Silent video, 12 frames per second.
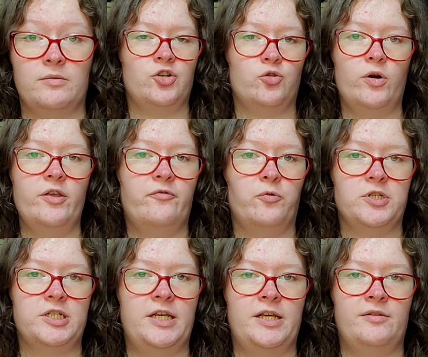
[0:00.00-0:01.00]
In
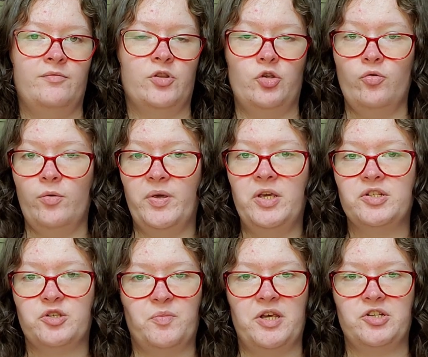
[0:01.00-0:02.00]
2014, the
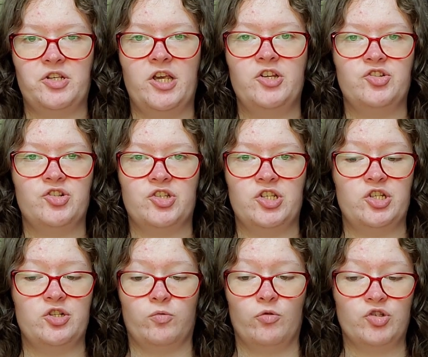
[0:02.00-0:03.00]
European Space
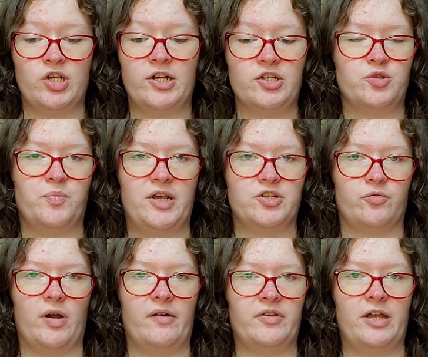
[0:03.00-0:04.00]
Agency's Rosetta
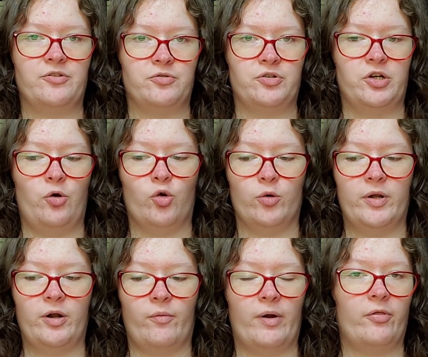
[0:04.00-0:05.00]
spacecraft entered an
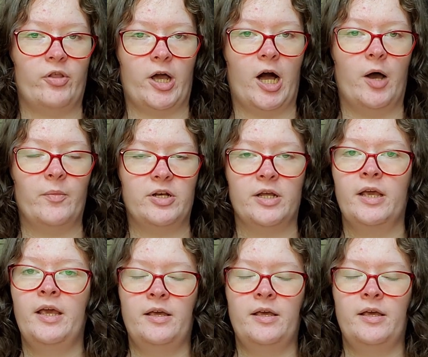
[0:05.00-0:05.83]
orbit around the comet,